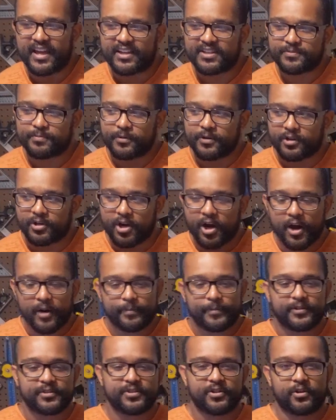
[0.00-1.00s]
expert
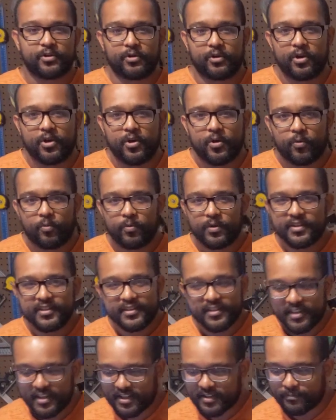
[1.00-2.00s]
carpenter
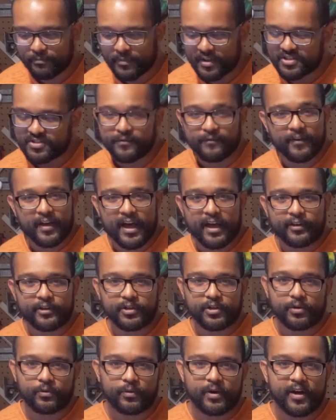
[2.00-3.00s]
wouldn't get much
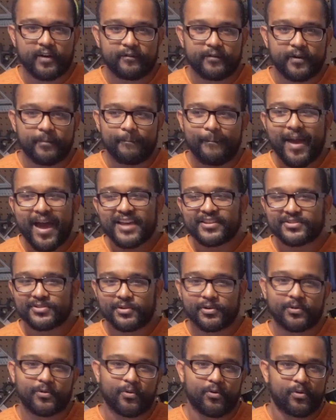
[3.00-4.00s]
value of a master
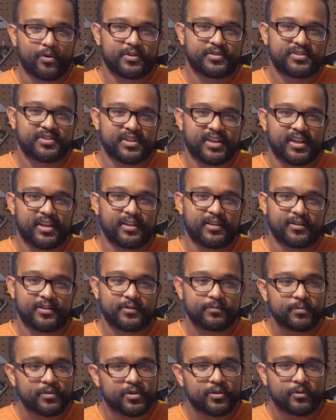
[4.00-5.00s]
course in
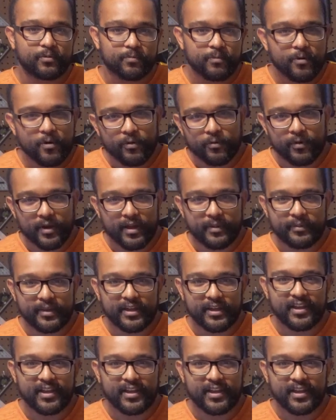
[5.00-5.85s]
computer programming.